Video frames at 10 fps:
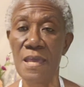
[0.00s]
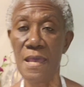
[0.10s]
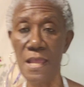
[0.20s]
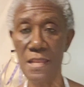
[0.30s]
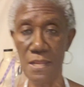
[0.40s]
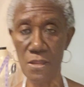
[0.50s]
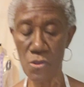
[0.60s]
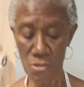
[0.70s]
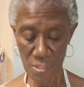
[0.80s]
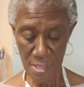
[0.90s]

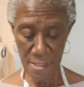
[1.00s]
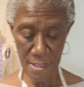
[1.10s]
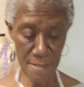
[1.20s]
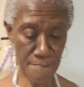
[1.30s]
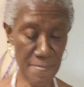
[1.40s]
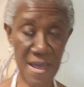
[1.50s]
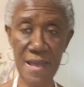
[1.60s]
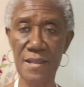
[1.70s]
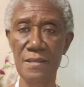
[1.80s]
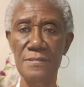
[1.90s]
Hello there, I'm
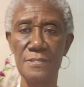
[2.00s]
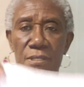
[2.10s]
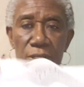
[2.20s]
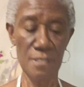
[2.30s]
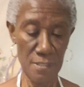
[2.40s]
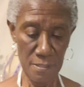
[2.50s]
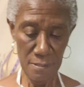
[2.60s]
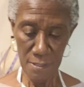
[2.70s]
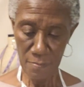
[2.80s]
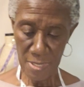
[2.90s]
back.
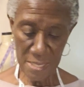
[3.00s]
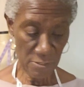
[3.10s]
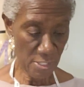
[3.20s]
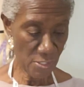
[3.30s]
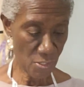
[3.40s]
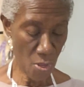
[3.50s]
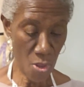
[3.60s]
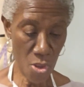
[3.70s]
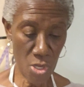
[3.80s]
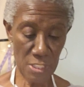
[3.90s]
The blouse is
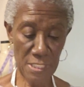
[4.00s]
all